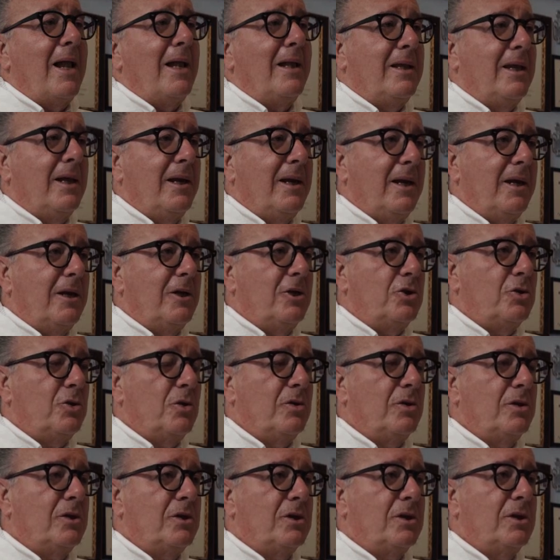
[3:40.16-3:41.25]

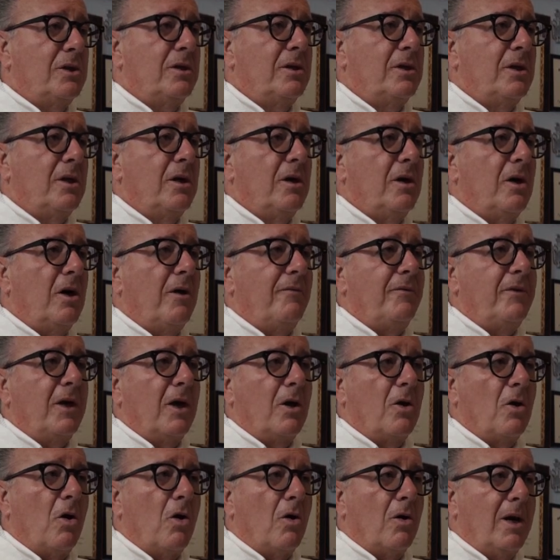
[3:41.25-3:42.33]
alterations of the
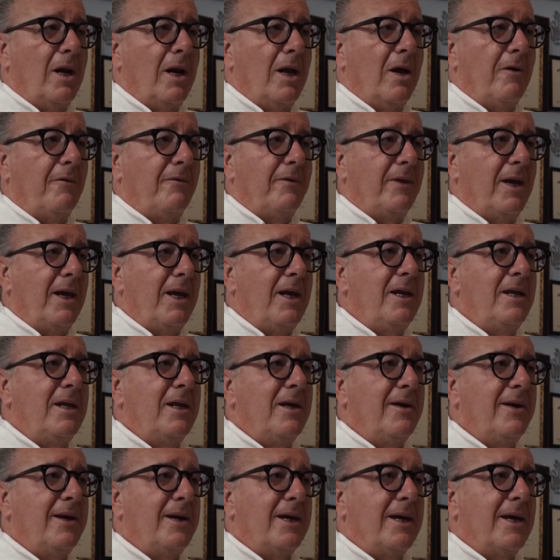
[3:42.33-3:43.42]
cochlea, of the
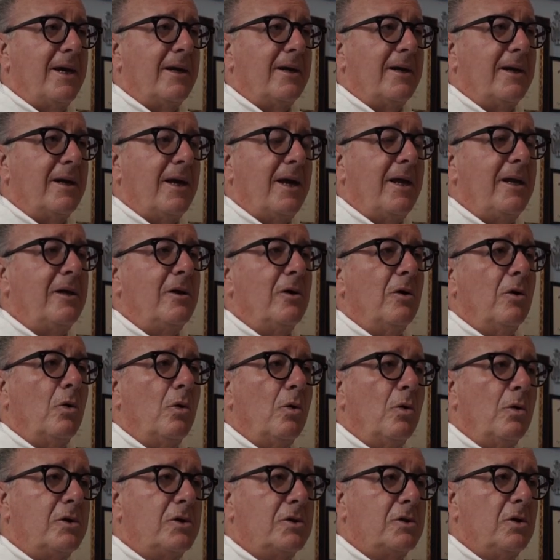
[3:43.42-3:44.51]
inner ear, and
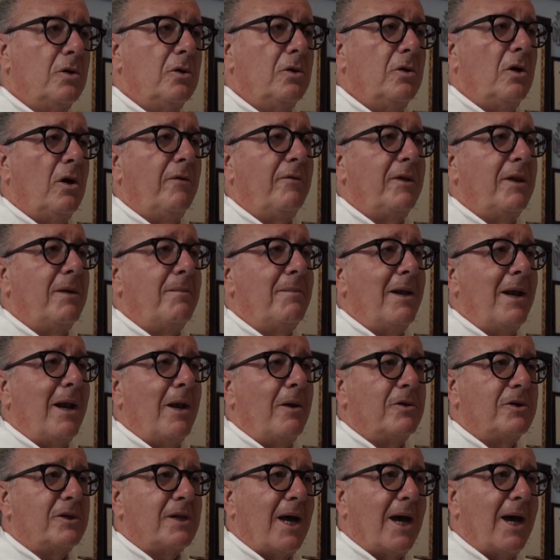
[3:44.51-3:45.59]
also of the
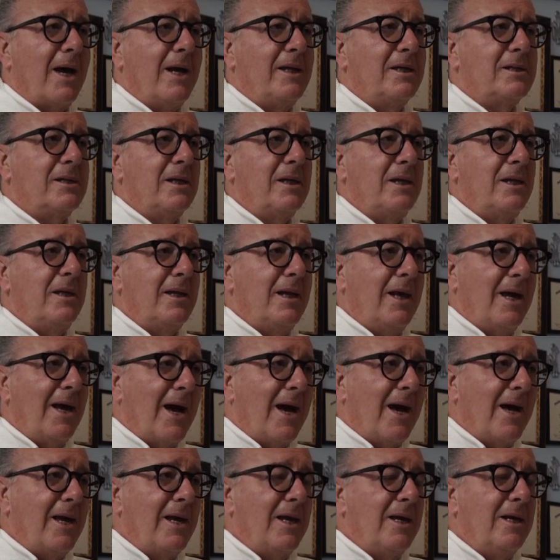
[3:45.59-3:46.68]
melanocytes in the
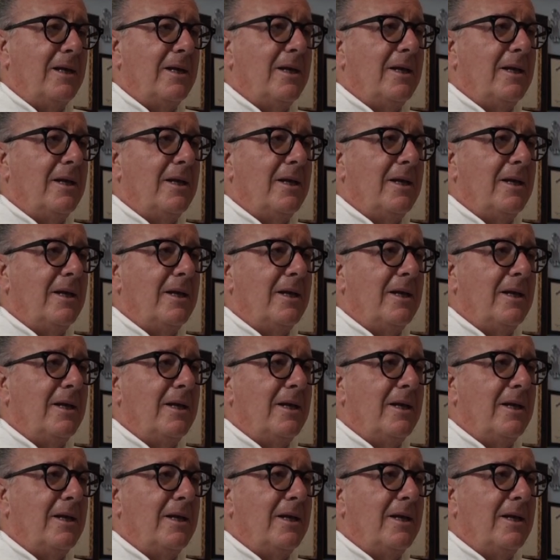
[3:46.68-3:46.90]
eye.